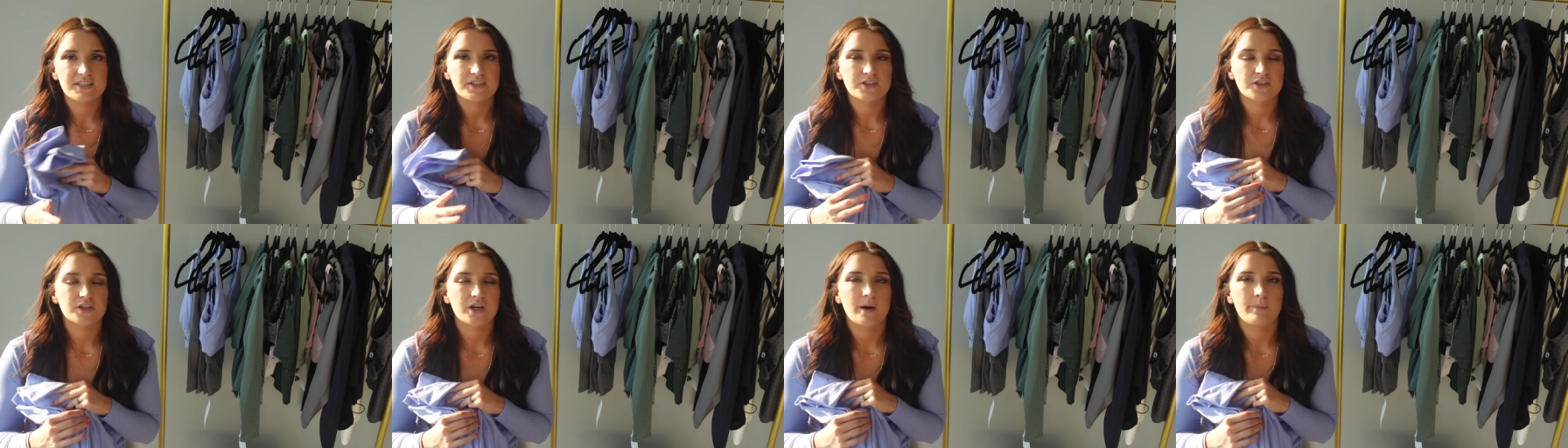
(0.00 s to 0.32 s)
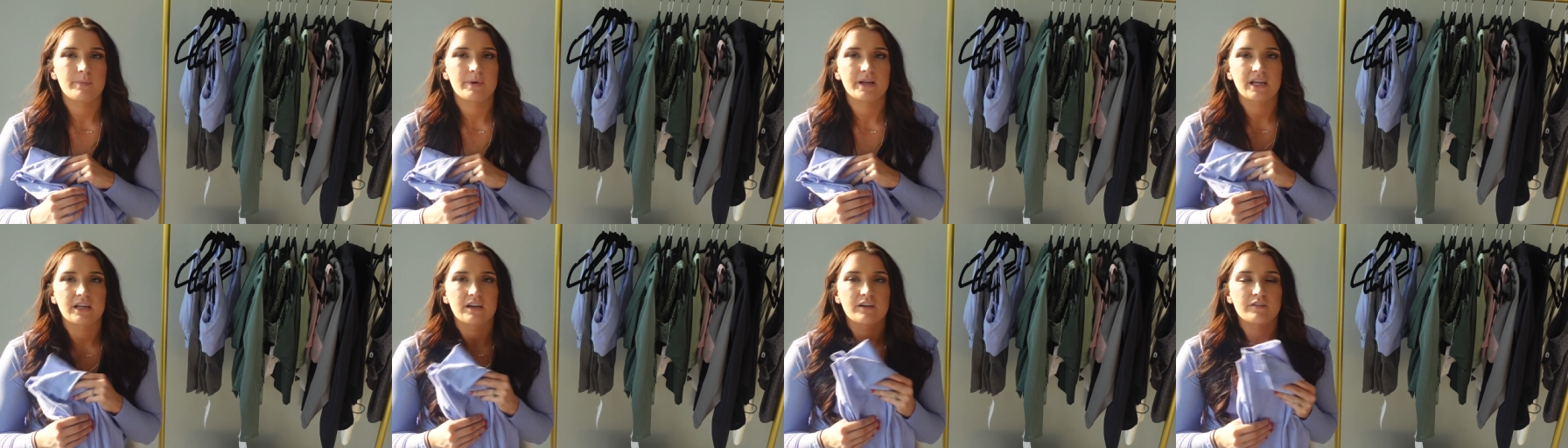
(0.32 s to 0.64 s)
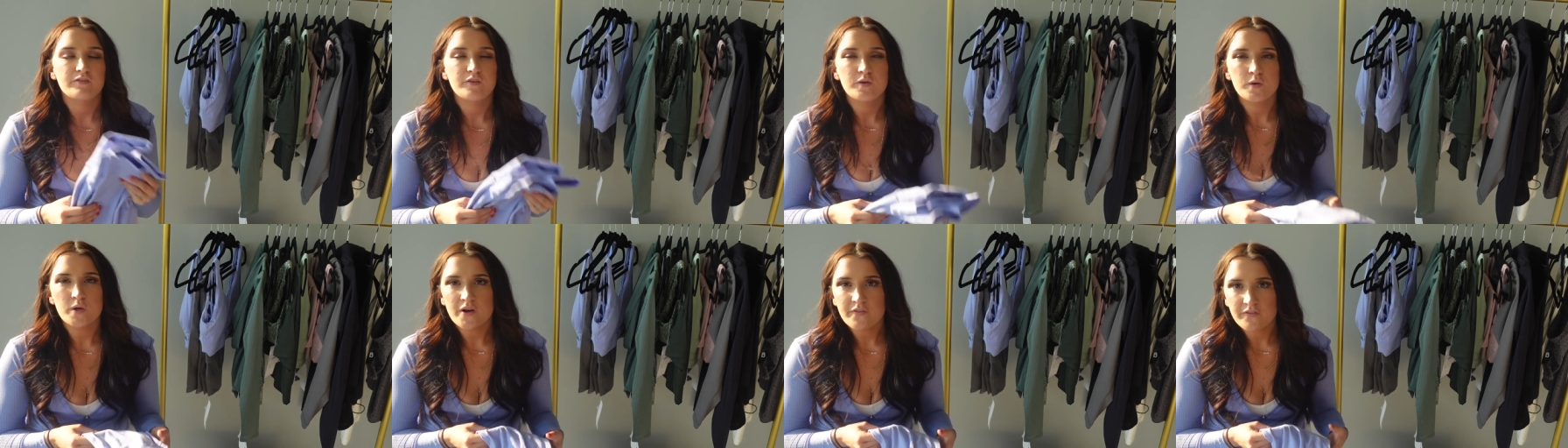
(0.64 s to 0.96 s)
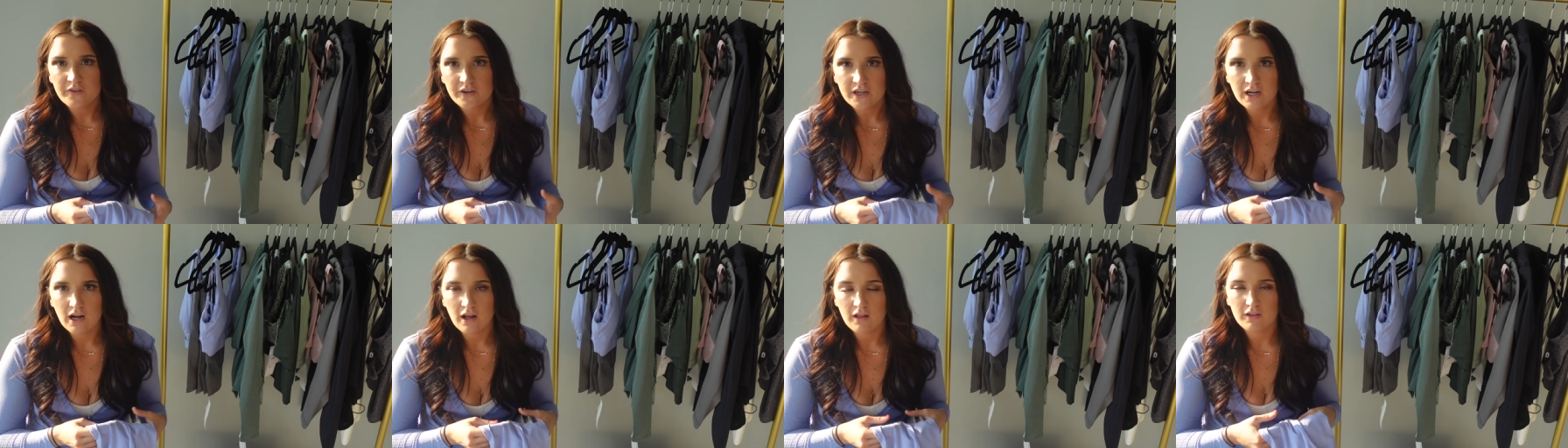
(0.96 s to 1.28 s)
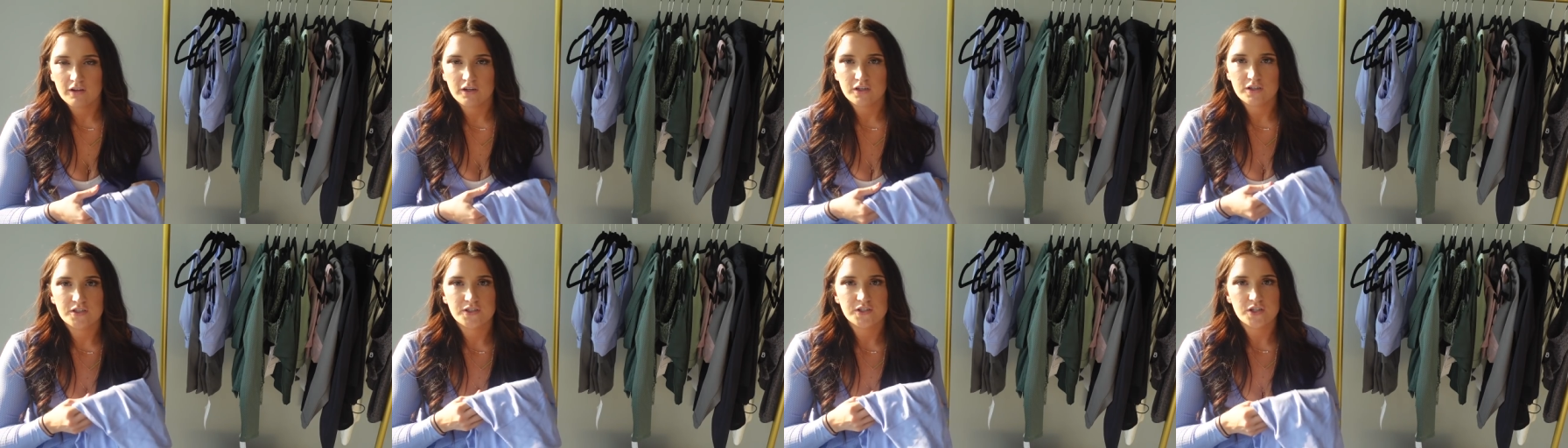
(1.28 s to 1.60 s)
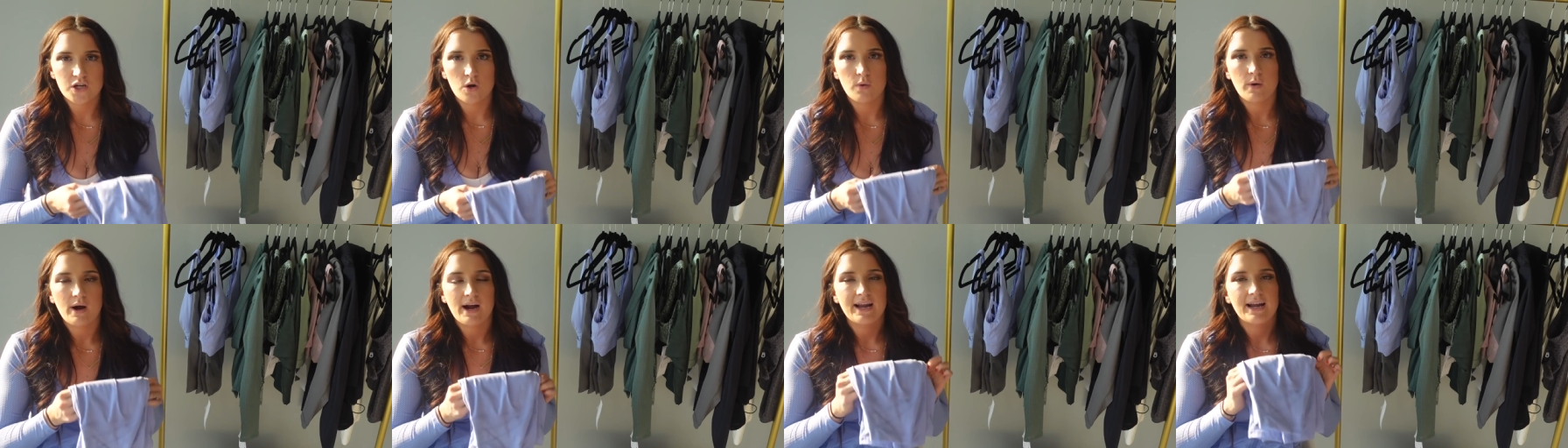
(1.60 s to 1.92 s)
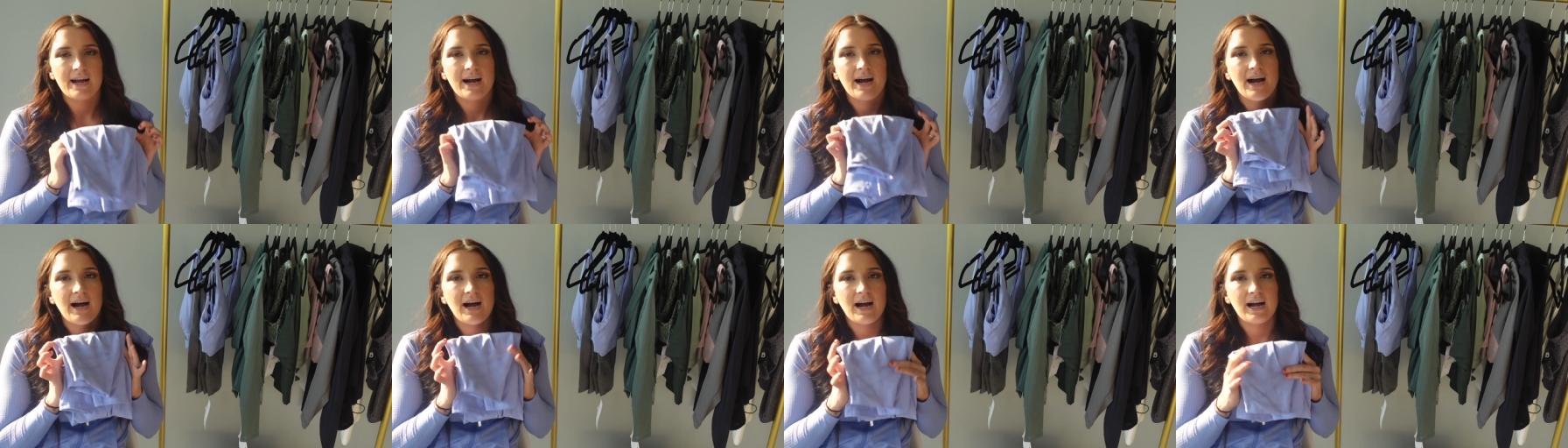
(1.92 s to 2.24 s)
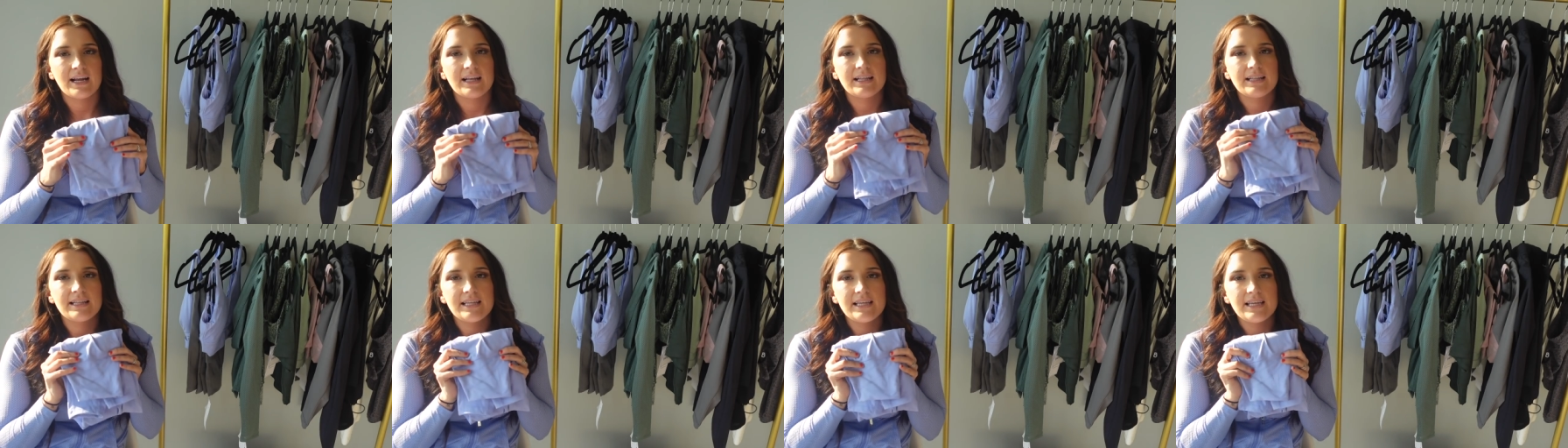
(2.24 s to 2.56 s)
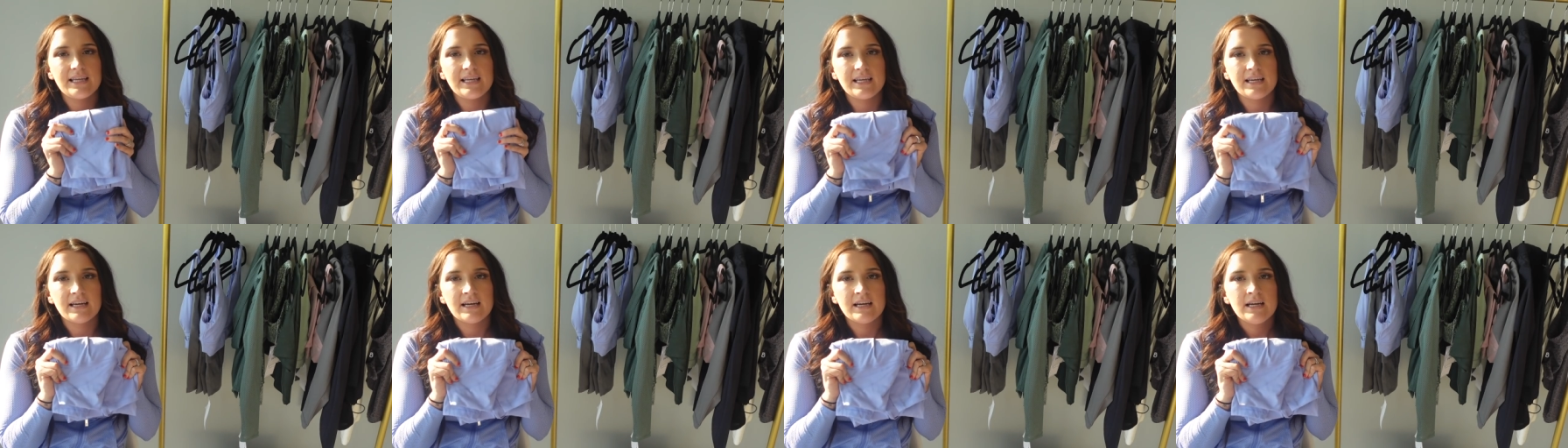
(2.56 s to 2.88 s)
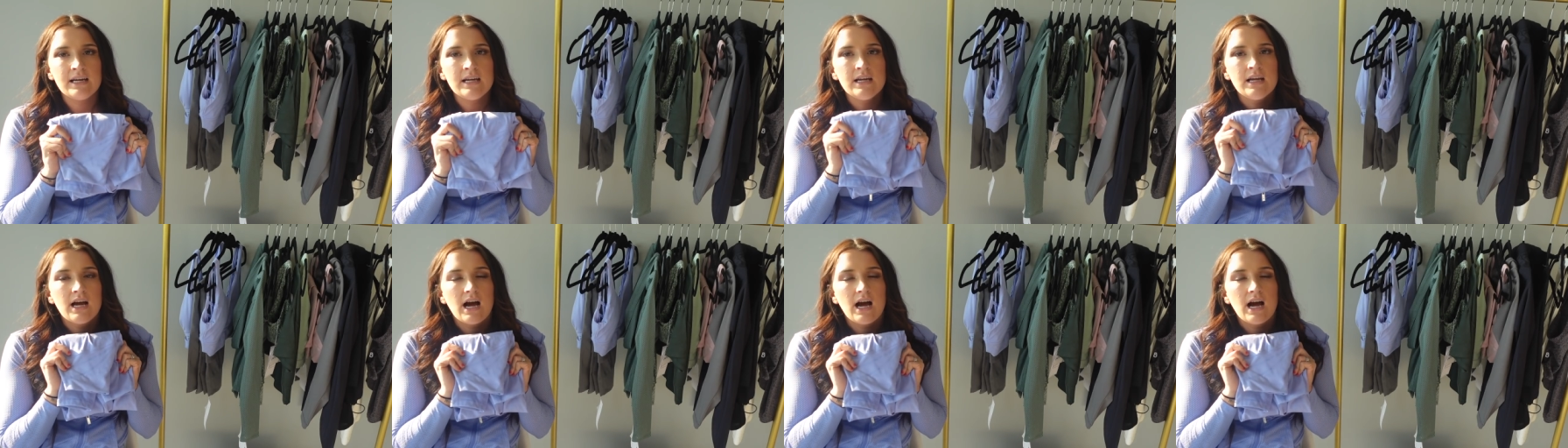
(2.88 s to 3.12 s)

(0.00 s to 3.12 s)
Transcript: These are coming in a few different colors, so I highly